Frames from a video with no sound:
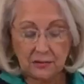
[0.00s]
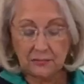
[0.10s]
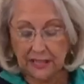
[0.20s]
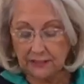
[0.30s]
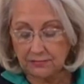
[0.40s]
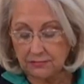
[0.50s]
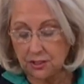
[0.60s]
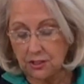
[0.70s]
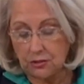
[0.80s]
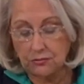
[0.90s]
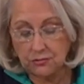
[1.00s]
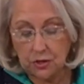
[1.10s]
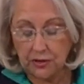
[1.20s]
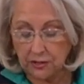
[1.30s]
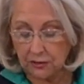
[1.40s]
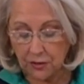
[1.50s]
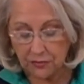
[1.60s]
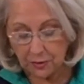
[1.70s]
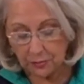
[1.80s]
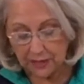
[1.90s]
like, going all
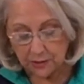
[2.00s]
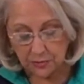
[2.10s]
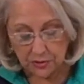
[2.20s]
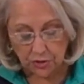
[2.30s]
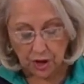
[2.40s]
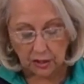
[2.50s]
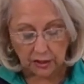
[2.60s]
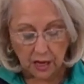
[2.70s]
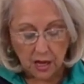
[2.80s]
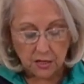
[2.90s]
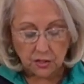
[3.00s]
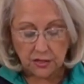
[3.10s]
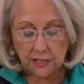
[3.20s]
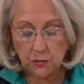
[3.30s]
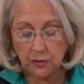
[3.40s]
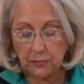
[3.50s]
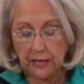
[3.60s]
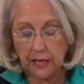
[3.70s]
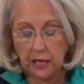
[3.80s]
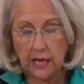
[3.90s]
over the place with the chocolate. So this would
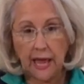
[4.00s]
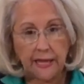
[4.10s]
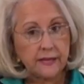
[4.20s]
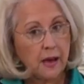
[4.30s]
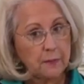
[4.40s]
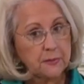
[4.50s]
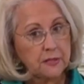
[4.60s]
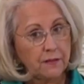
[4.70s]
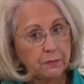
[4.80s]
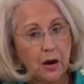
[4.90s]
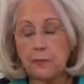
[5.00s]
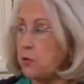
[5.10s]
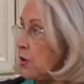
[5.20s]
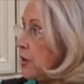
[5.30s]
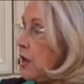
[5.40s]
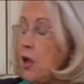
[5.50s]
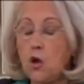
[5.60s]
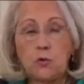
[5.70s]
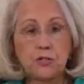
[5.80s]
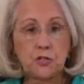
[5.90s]
be 8 cups of popcorn,
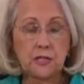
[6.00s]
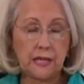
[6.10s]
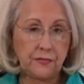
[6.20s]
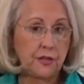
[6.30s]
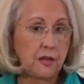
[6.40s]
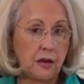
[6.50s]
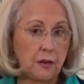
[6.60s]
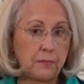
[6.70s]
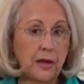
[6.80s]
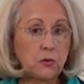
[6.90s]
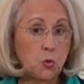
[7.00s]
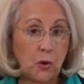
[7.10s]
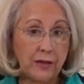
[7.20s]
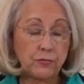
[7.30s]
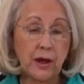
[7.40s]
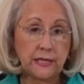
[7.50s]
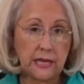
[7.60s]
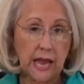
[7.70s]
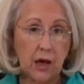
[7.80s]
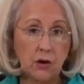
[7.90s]
which is in the microwave right
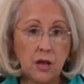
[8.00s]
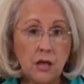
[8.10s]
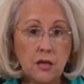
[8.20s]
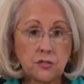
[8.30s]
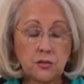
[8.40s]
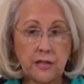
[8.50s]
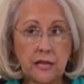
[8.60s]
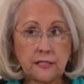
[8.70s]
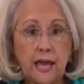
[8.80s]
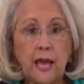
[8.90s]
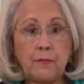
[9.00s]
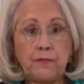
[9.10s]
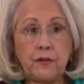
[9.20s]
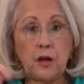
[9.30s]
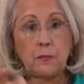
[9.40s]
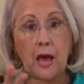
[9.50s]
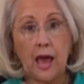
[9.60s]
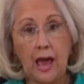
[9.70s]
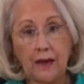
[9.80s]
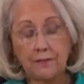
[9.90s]
now. So that came from a
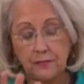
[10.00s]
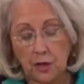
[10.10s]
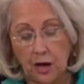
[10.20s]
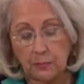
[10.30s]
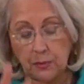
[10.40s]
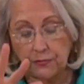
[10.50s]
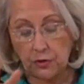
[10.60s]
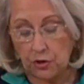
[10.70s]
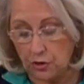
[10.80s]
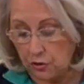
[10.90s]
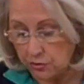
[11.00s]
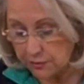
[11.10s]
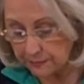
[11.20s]
1/2 cup of kernels.